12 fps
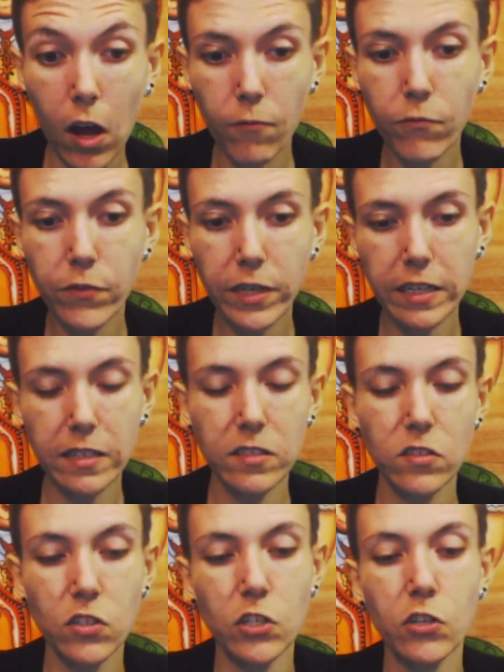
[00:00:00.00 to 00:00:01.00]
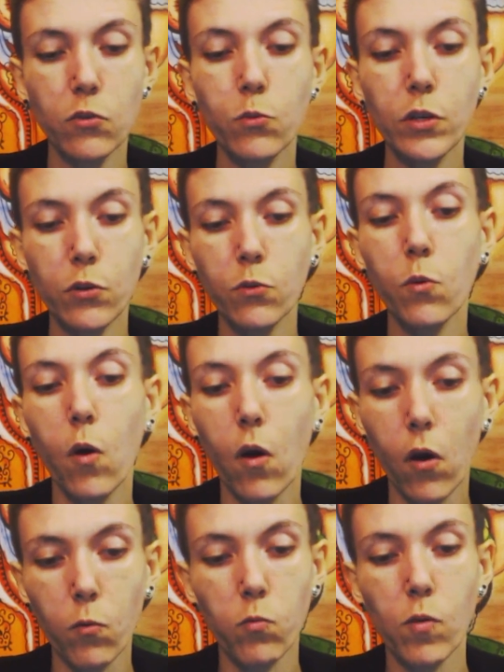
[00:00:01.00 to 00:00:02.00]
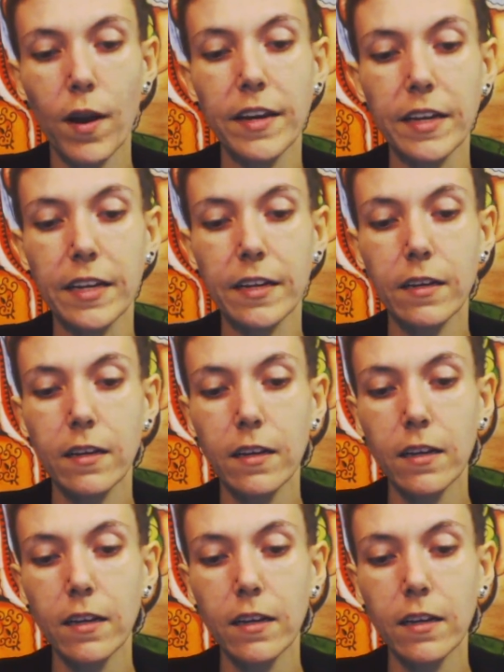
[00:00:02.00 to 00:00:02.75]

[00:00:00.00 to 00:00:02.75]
obvious to you already.